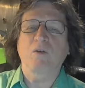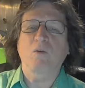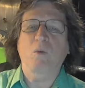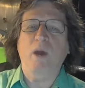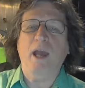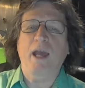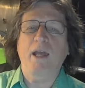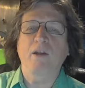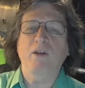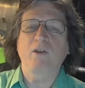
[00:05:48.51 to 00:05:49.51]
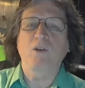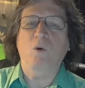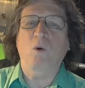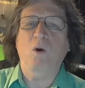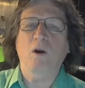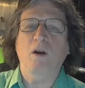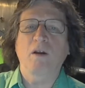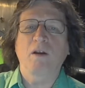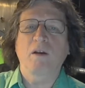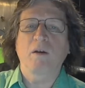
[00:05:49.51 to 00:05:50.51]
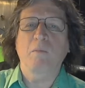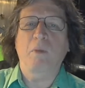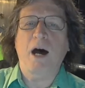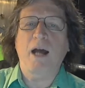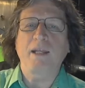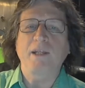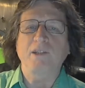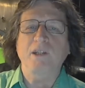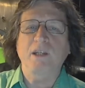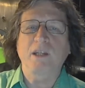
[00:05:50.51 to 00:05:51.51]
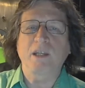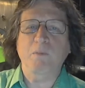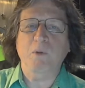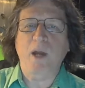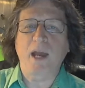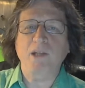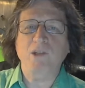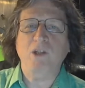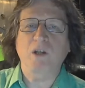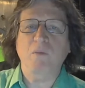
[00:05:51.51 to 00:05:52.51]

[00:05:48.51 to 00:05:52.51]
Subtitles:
when your body is at a deep rest,